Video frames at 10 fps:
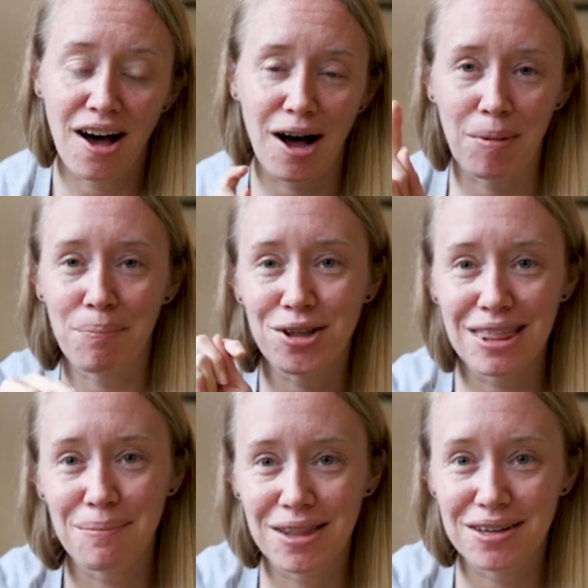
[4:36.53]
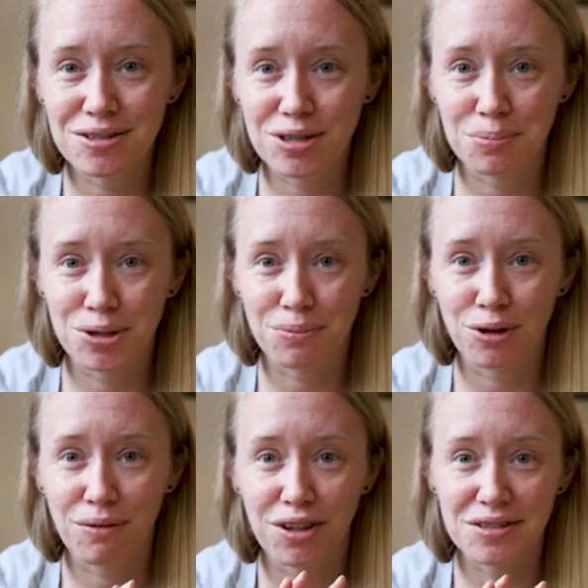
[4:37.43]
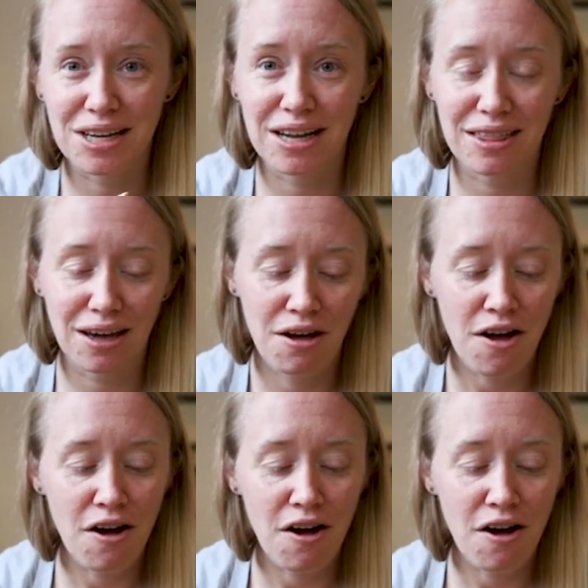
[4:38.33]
Um, I'll put them in the description below if there's anything